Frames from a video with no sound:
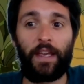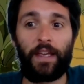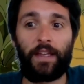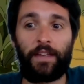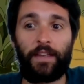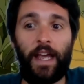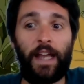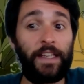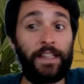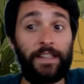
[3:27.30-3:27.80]

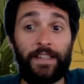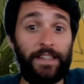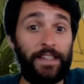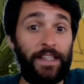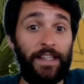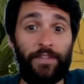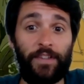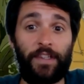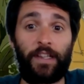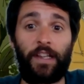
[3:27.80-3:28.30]
Nanny didn't
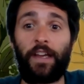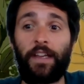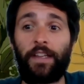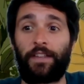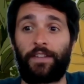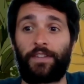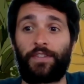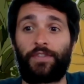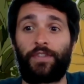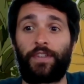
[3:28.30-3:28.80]
even like
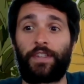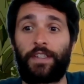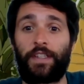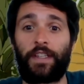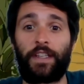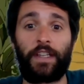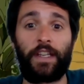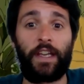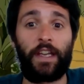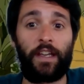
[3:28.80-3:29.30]
this
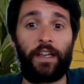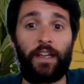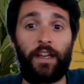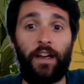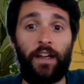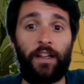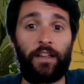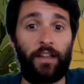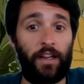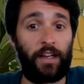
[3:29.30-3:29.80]
treaty,
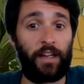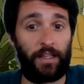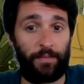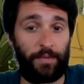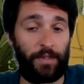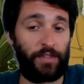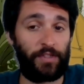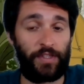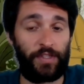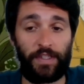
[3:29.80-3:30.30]
likely
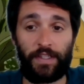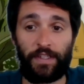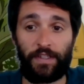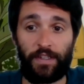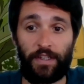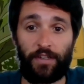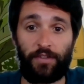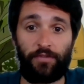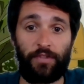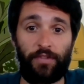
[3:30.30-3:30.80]
because she
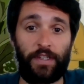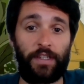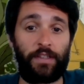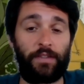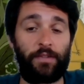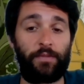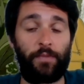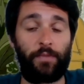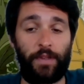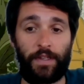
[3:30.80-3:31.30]
didn't
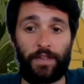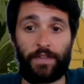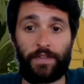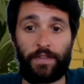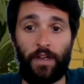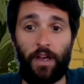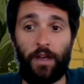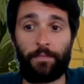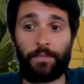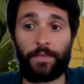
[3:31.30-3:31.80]
agree with its
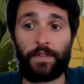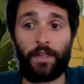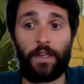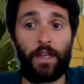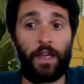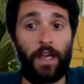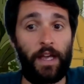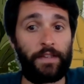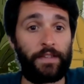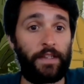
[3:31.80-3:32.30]
terms,
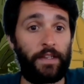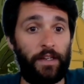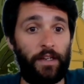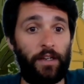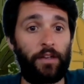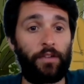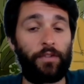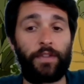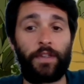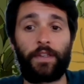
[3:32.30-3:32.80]
as it
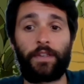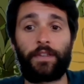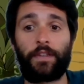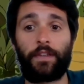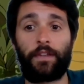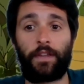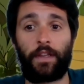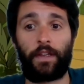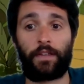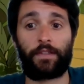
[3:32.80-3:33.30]
included
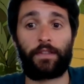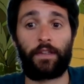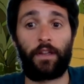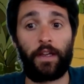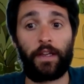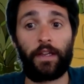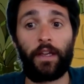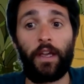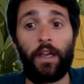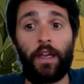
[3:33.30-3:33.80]
things
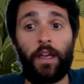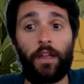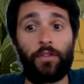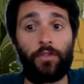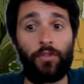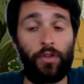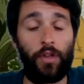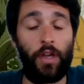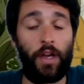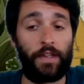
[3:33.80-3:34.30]
like
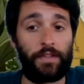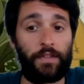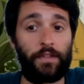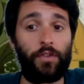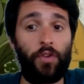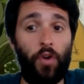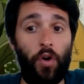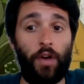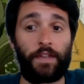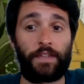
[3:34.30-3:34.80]

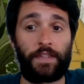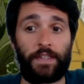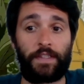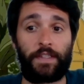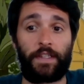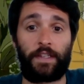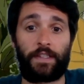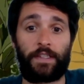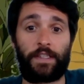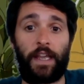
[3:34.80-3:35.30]
not
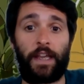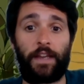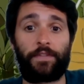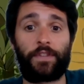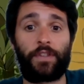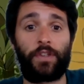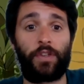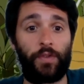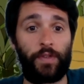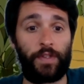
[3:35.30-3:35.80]
assisting
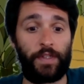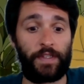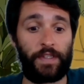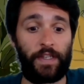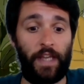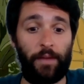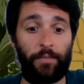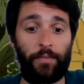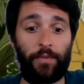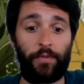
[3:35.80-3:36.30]
slaves who'd
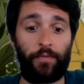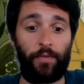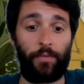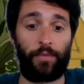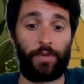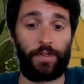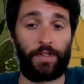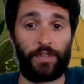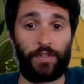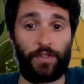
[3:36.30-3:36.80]
escaped from
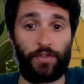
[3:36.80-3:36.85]
British